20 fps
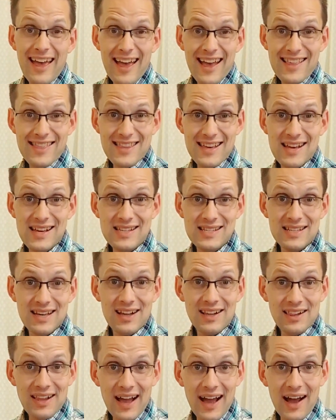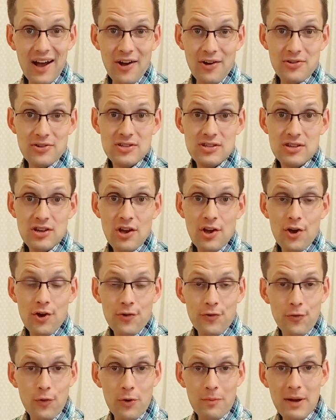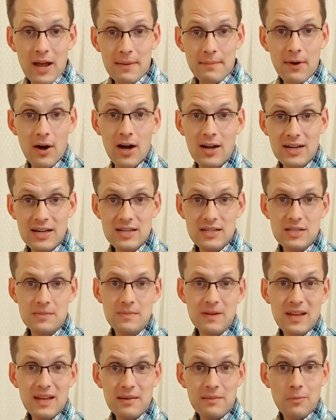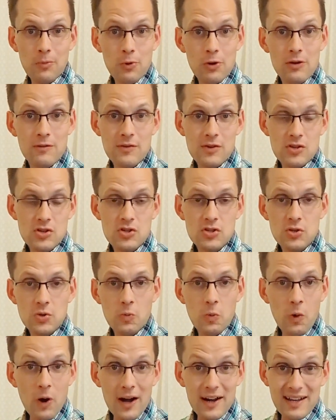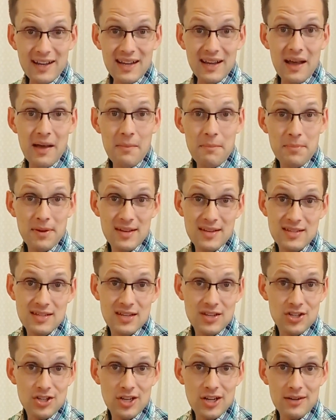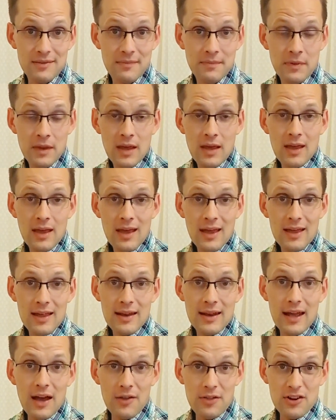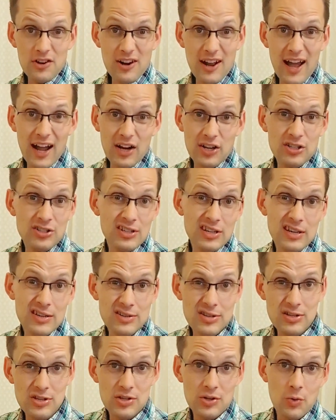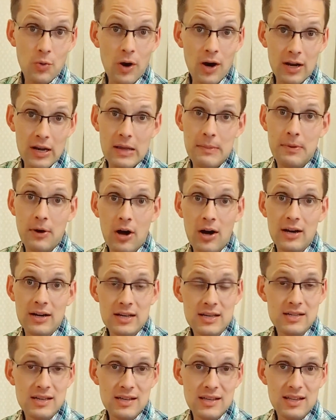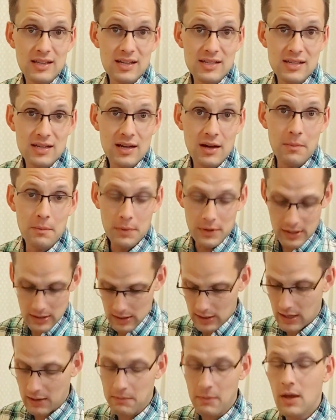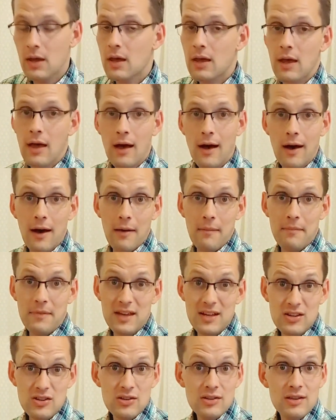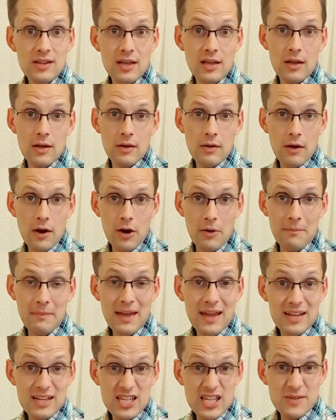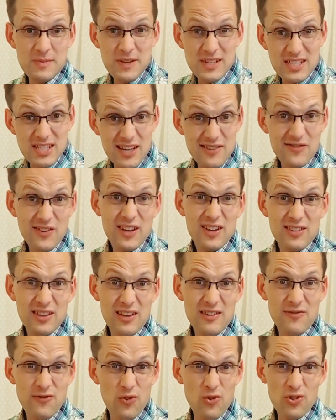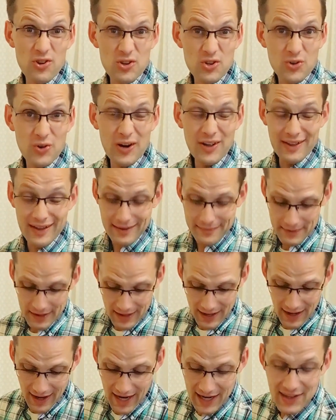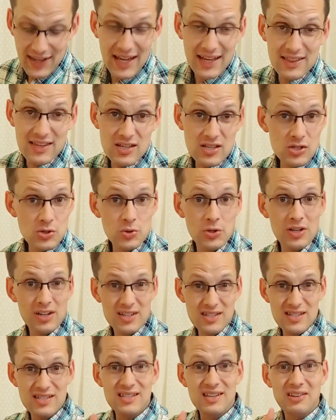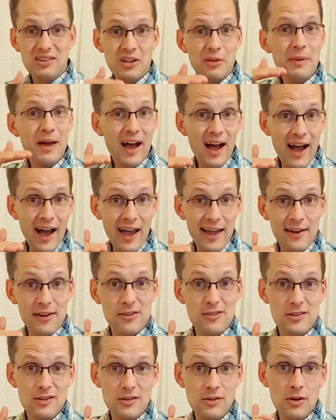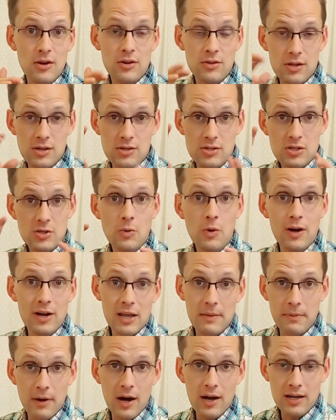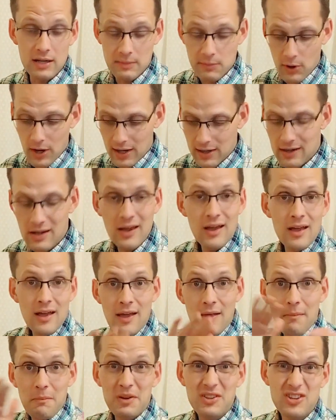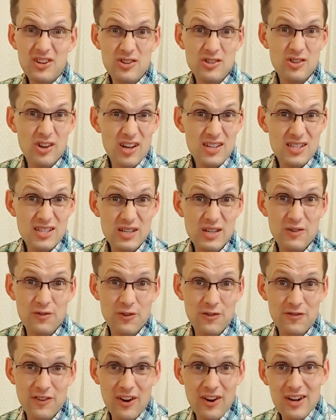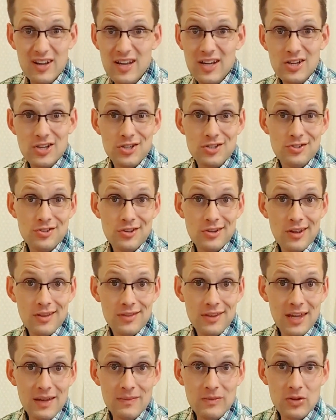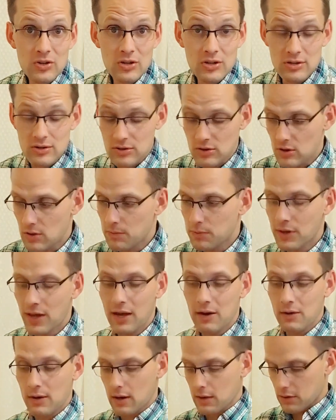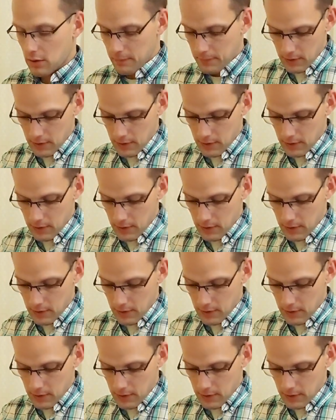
This allows for my body to be in more of a squatting position. Now, they're actually squatty potties, I think that's a company name, that are made specifically for the toilet. I like this stool because it's a little bit higher than the Squatty Potty brand, but there's lots of different variations on a theme. You can play around.